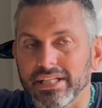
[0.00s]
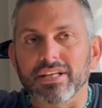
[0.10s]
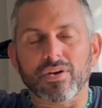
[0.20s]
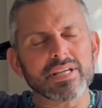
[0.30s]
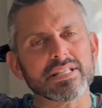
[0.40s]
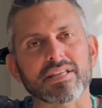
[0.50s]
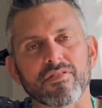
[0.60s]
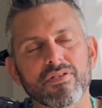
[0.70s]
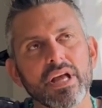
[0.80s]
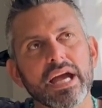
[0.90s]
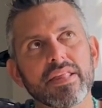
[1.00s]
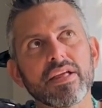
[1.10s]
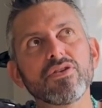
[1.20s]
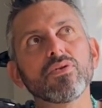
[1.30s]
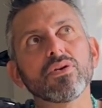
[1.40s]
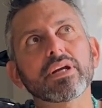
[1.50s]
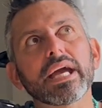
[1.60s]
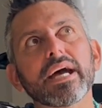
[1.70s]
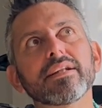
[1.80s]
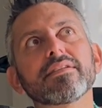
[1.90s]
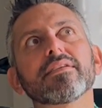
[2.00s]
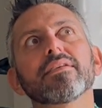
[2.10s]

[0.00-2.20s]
Crazy stuff. And then you look at